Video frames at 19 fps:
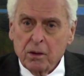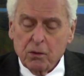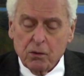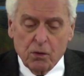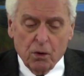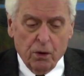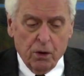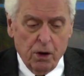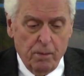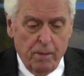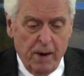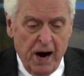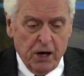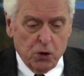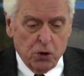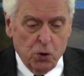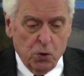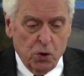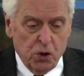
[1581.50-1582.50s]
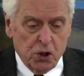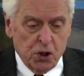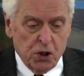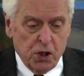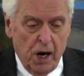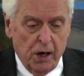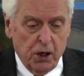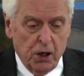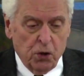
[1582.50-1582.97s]
So you might do a
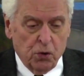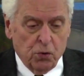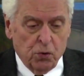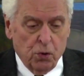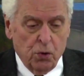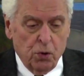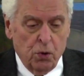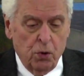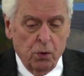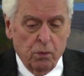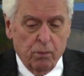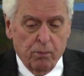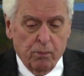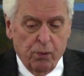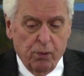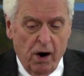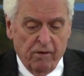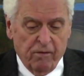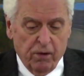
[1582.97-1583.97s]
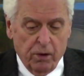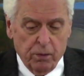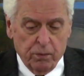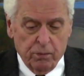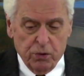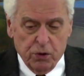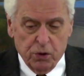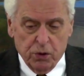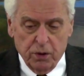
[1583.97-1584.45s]
study through
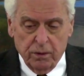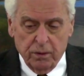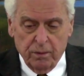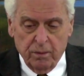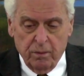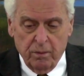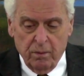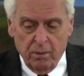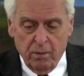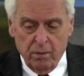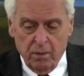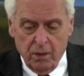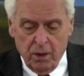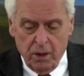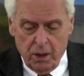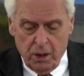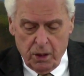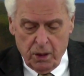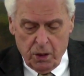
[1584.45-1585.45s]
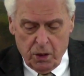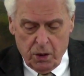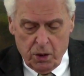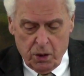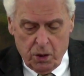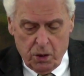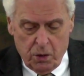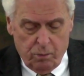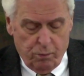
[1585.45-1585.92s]
Proverbs.
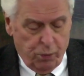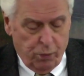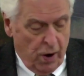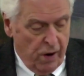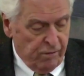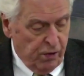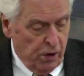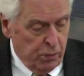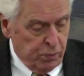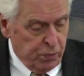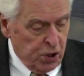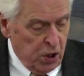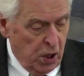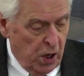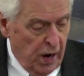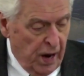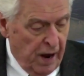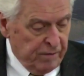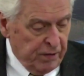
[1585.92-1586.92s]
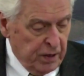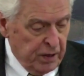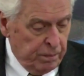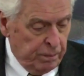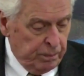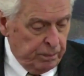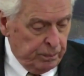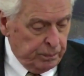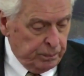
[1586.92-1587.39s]
Proverbs
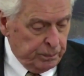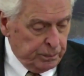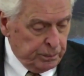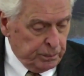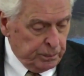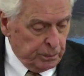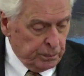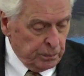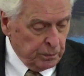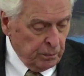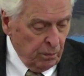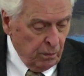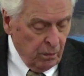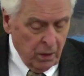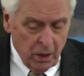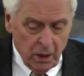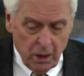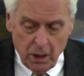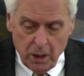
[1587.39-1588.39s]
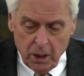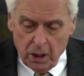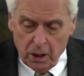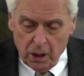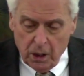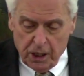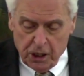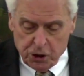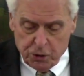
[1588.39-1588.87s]
11.
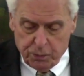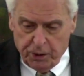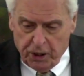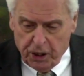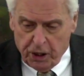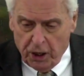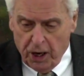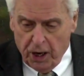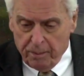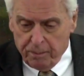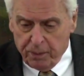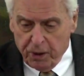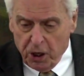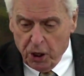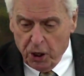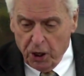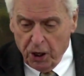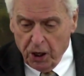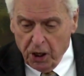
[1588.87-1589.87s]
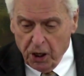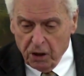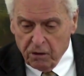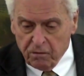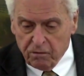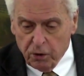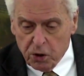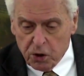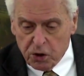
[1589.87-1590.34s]
Let's pick it up beginning
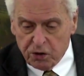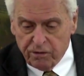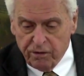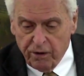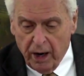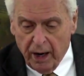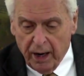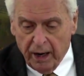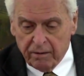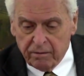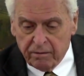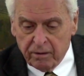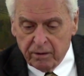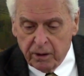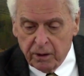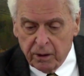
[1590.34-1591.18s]
in verse 5.